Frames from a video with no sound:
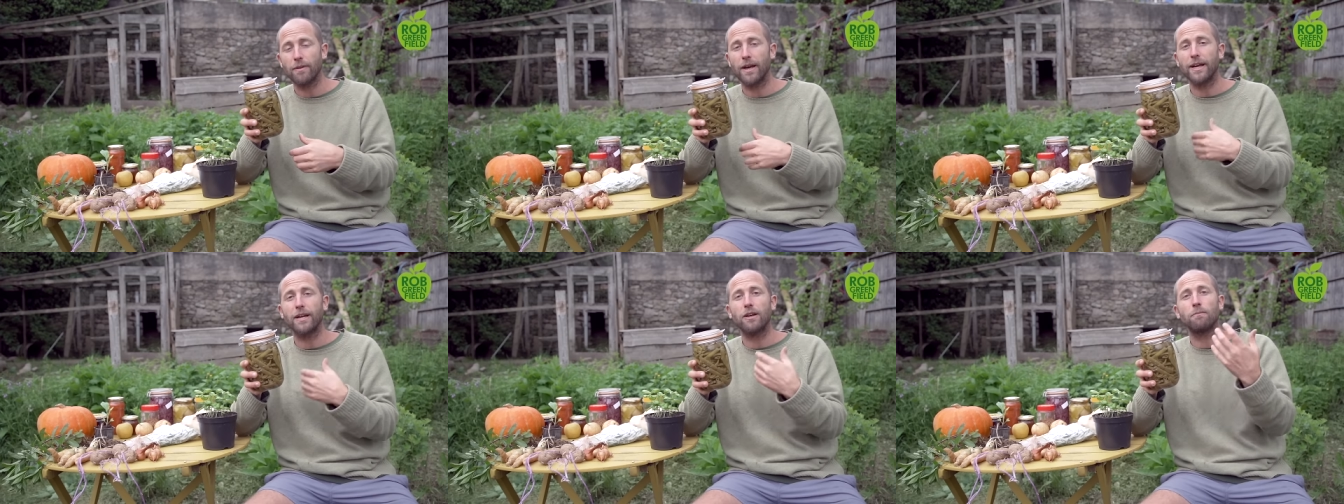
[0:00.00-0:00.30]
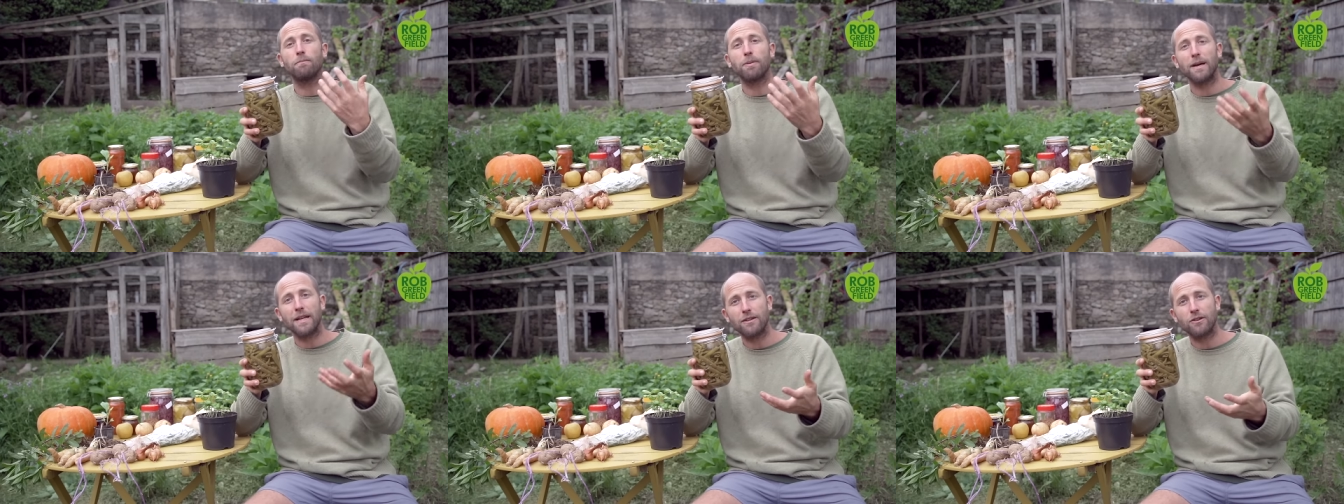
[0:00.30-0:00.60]
like
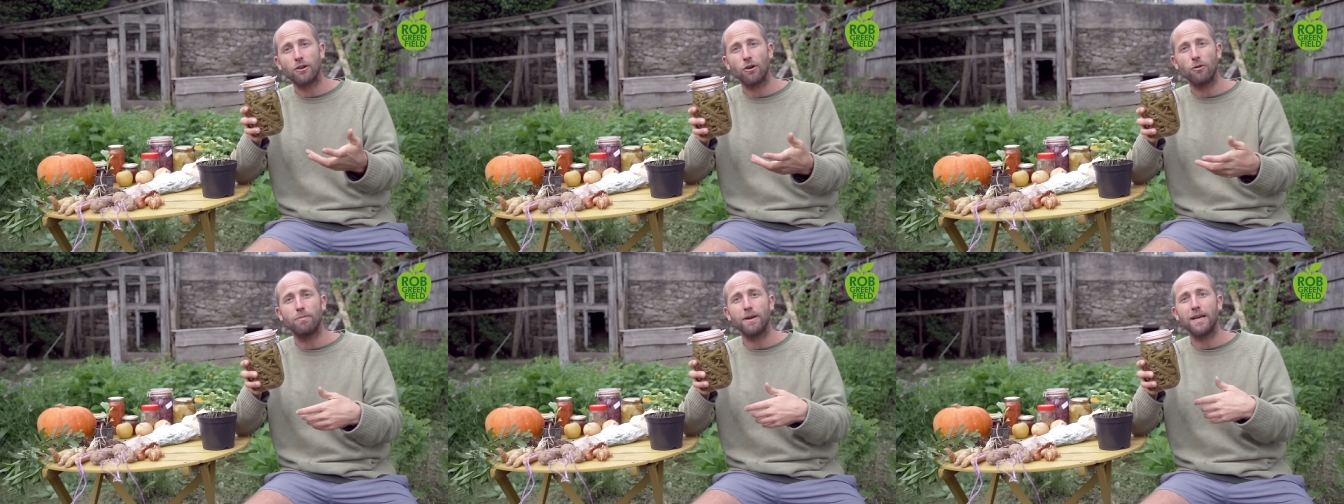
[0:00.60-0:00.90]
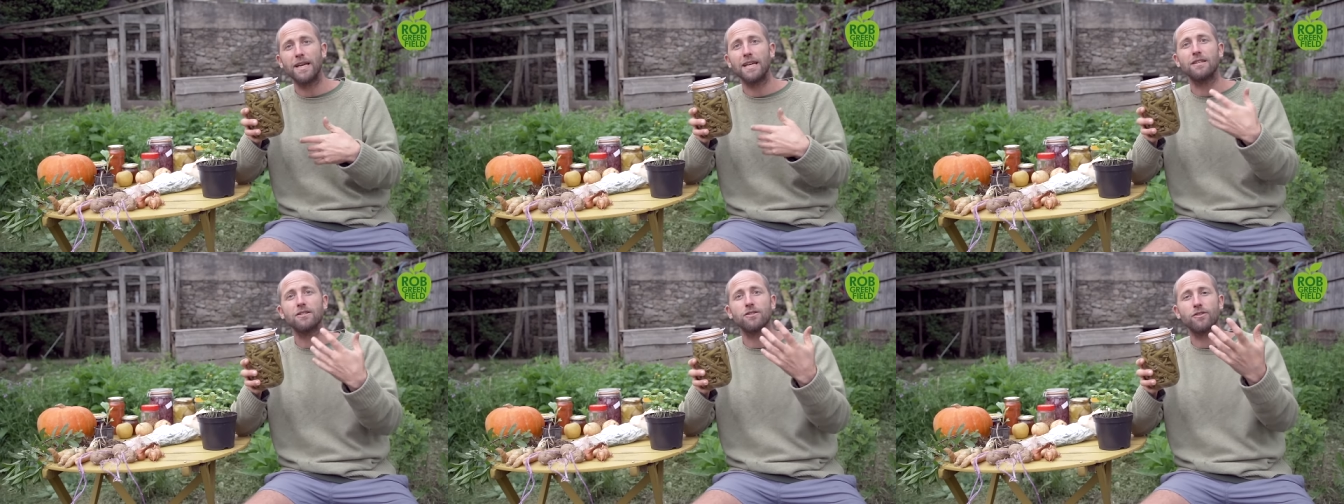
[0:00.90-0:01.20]
your pinto
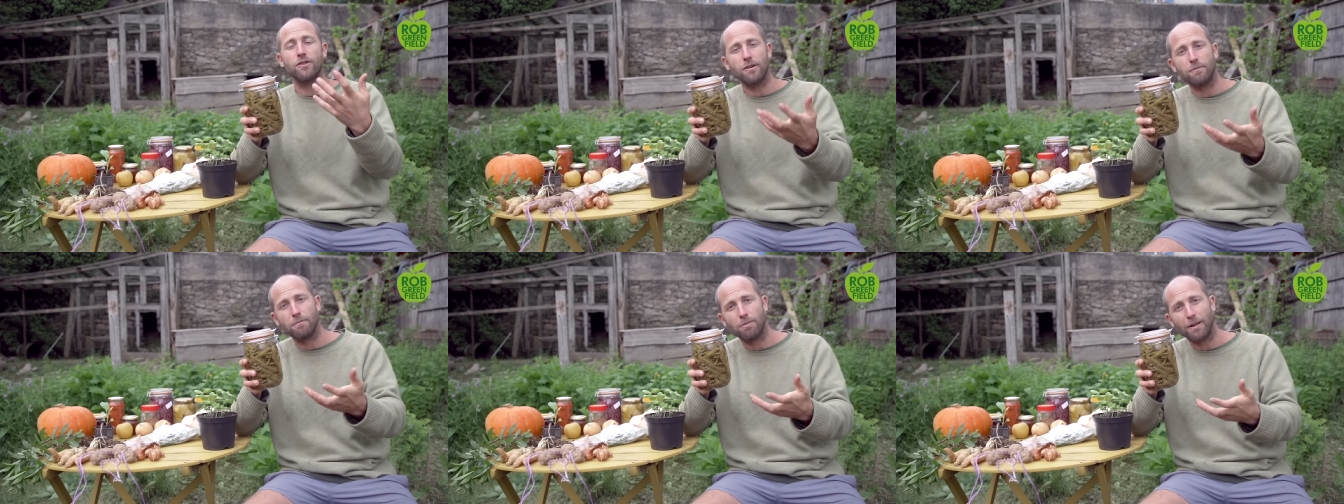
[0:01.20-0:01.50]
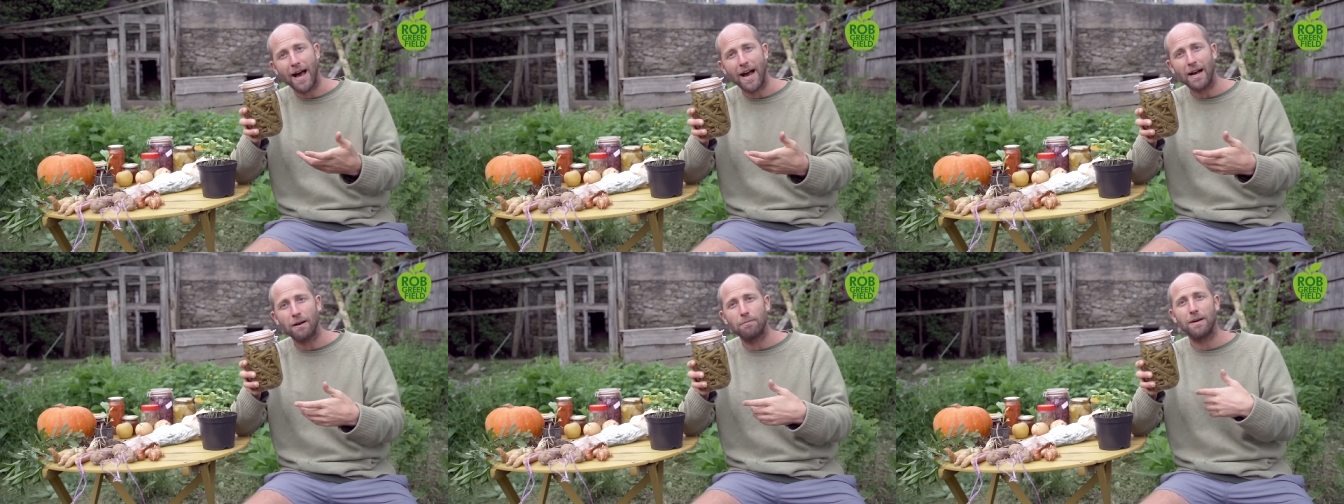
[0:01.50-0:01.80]
beans or your
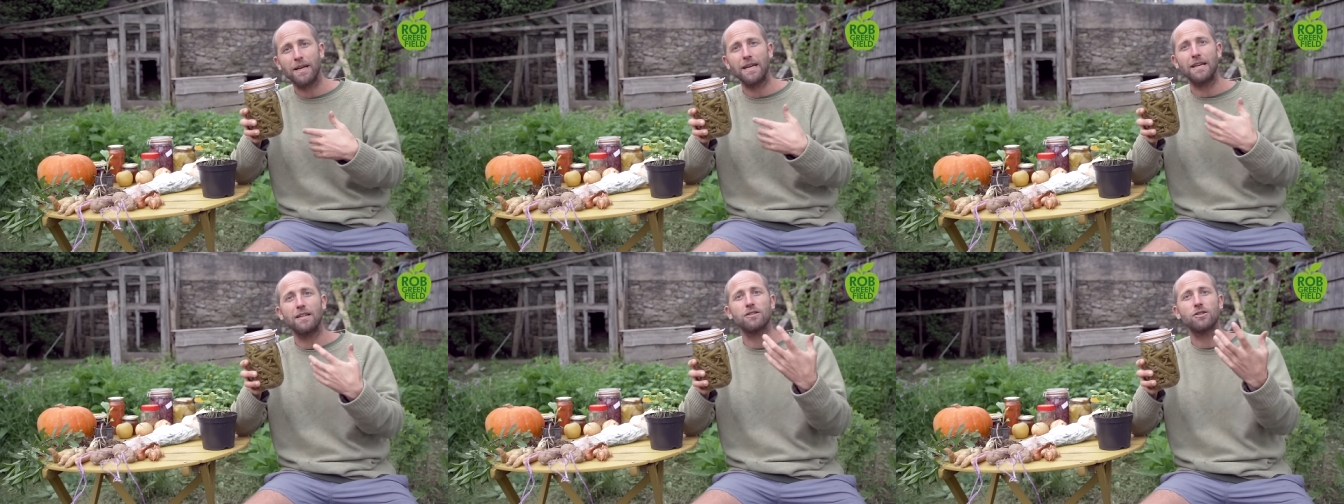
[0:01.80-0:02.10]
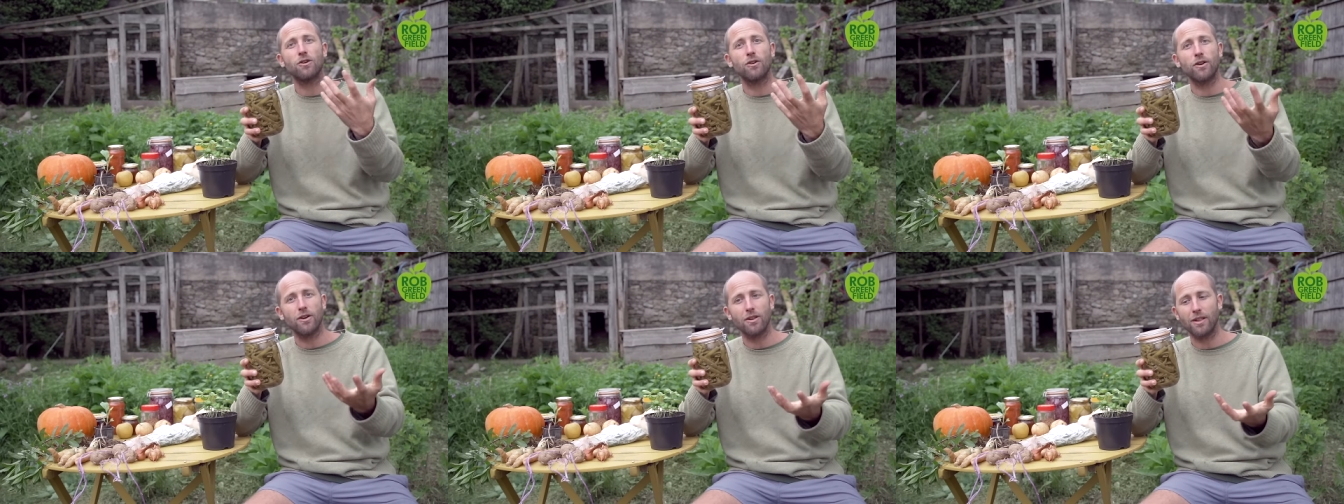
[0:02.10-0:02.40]
black
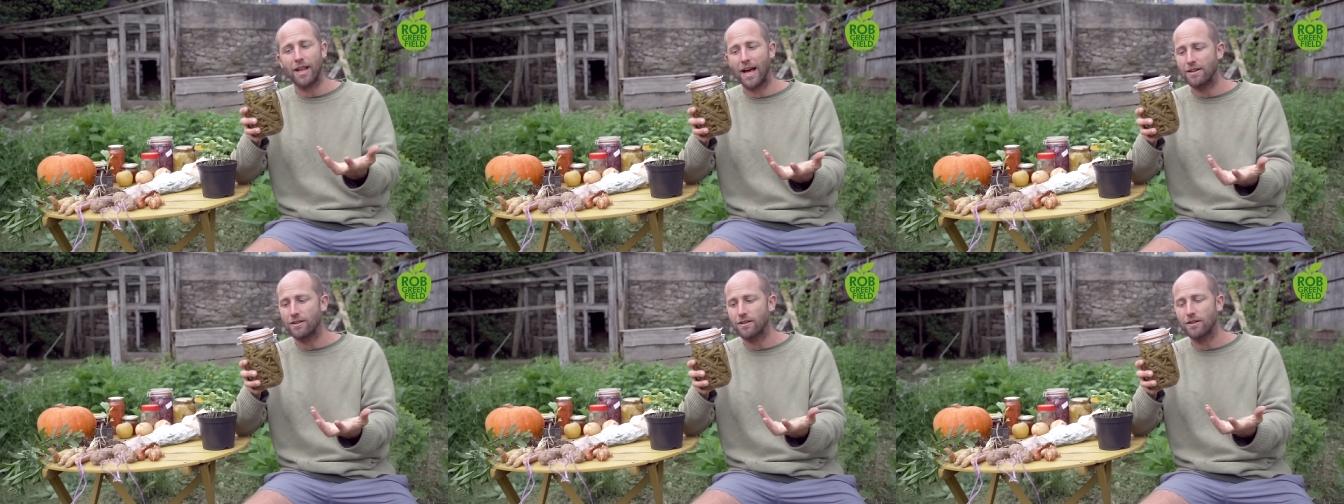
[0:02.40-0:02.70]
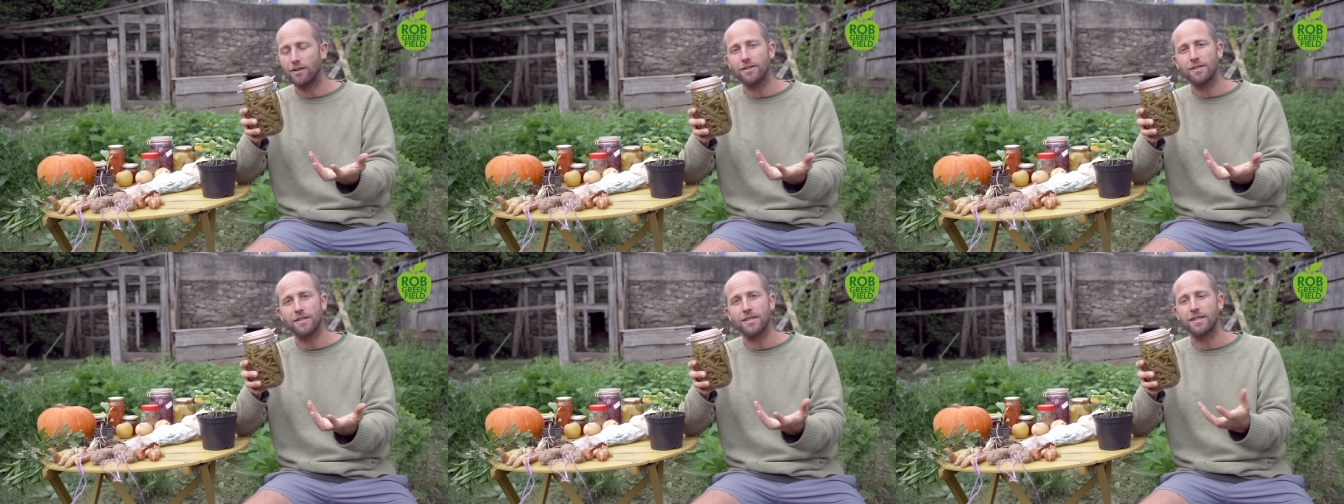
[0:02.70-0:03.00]
beans or your
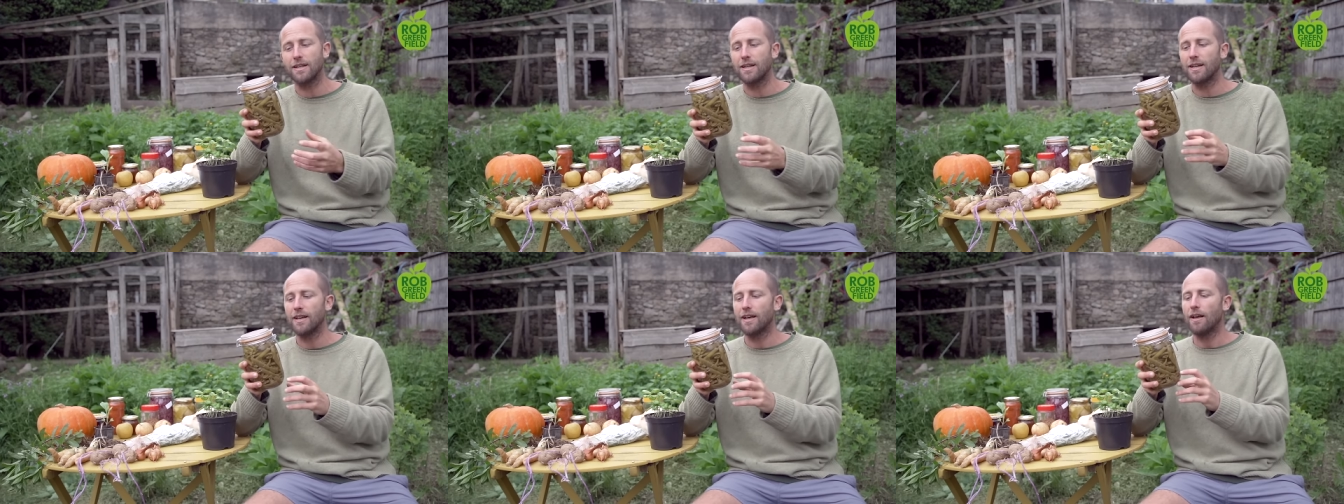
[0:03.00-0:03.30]
lentils.